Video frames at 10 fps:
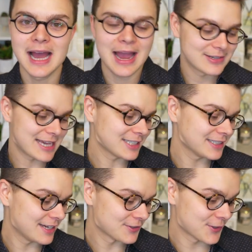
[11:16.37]
I was
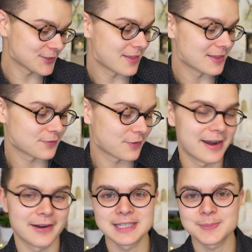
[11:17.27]
actually introduced to this
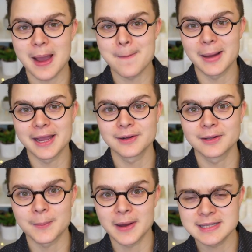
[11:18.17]
fragrance by
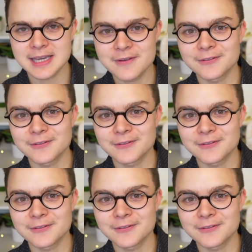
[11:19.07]
Michael Ponte